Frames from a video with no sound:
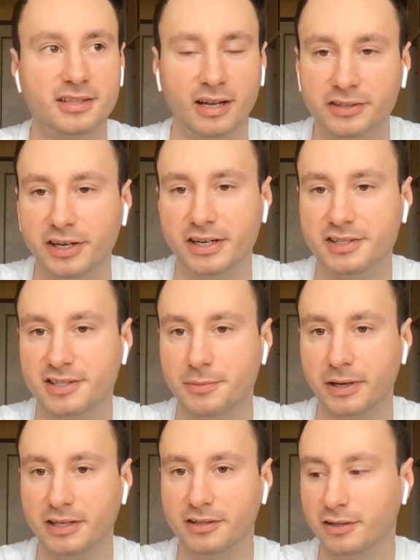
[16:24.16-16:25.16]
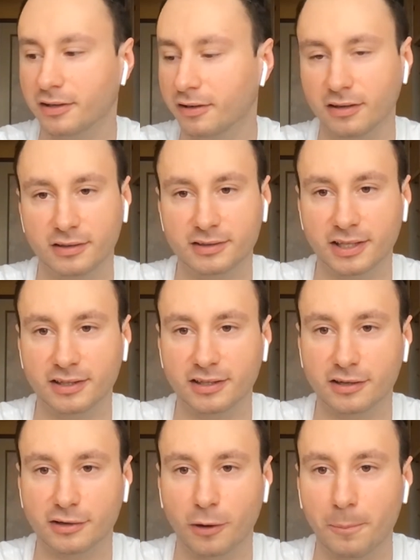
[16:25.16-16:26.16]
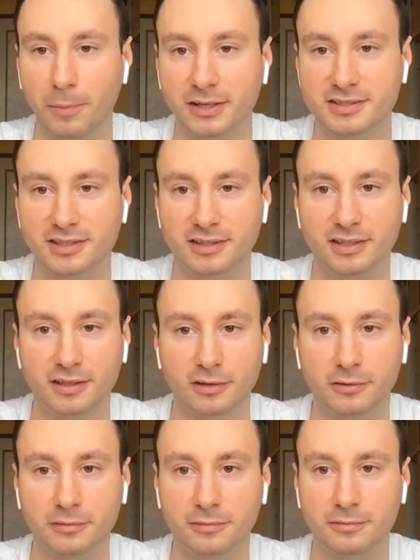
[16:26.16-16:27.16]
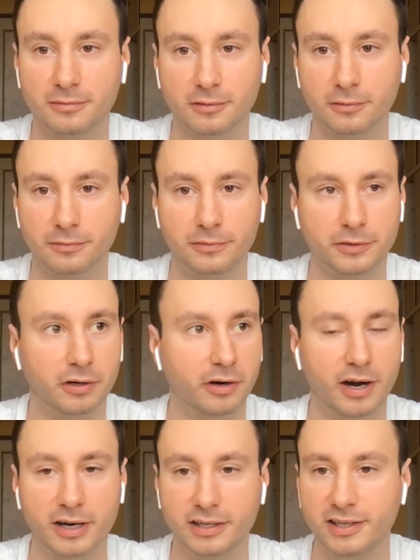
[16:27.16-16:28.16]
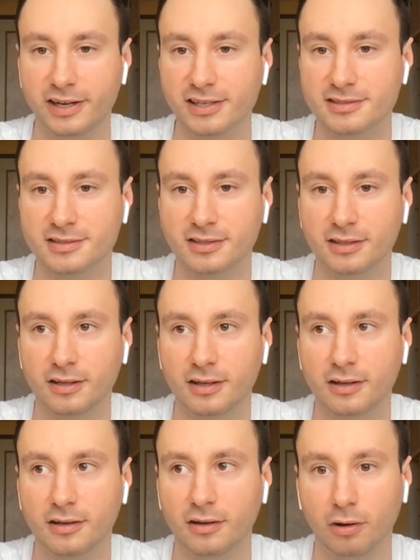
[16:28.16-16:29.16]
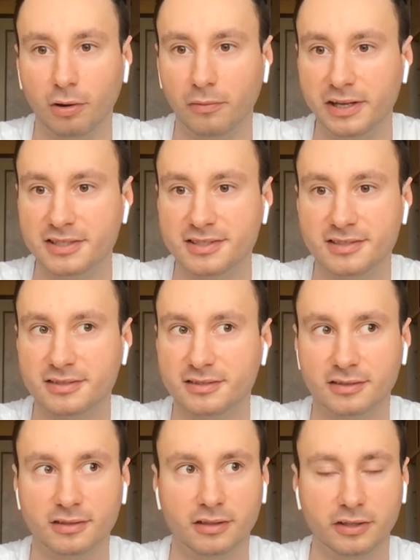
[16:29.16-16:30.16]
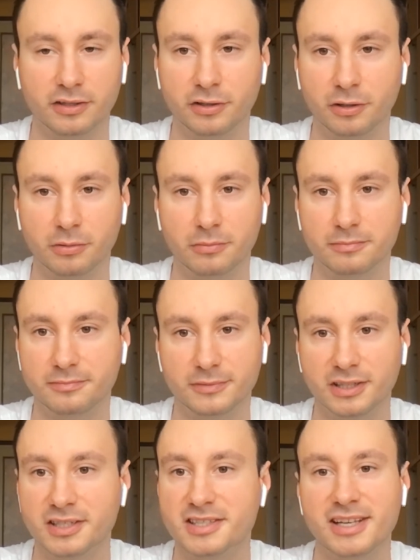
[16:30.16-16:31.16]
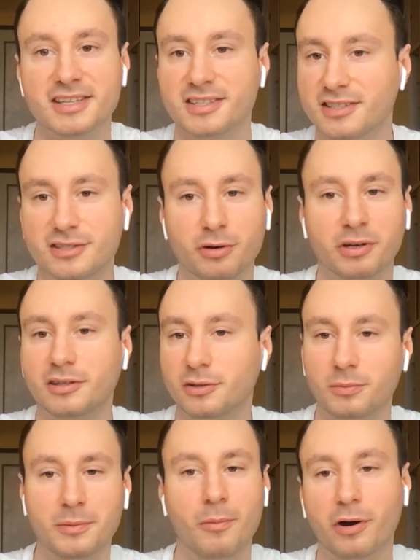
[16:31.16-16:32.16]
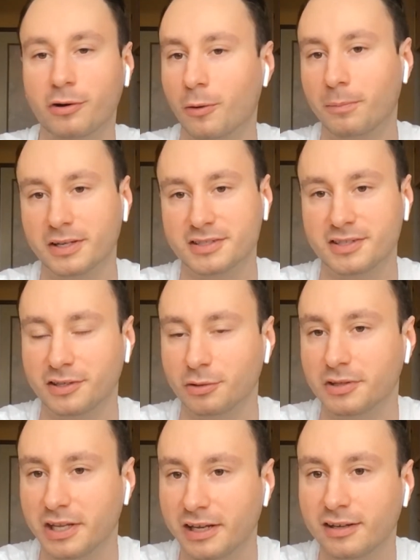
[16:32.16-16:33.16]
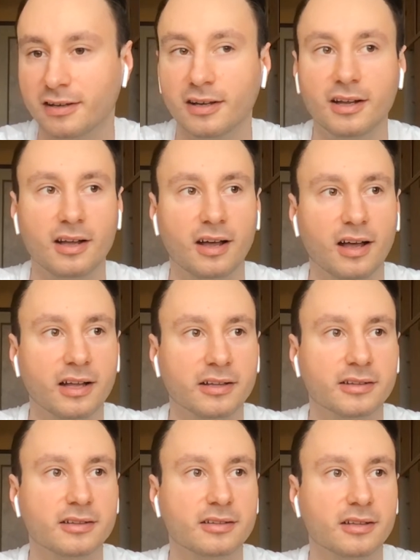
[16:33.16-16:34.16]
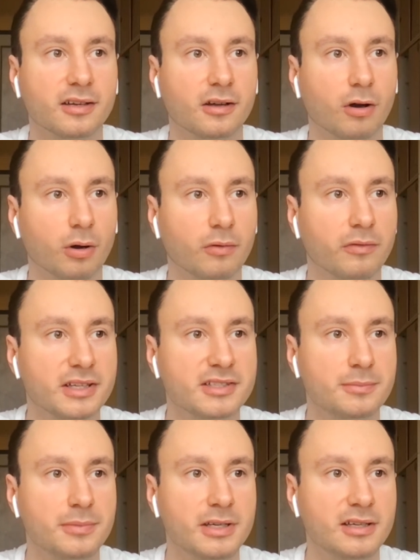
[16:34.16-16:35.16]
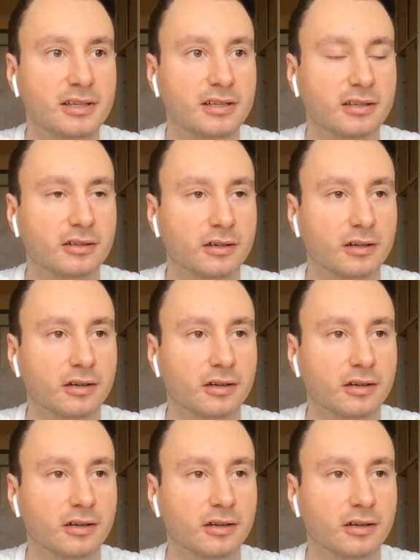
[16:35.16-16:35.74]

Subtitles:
underestimate the technical complexity of your ideas. Always, assess it's going to be more complex than you think, and always be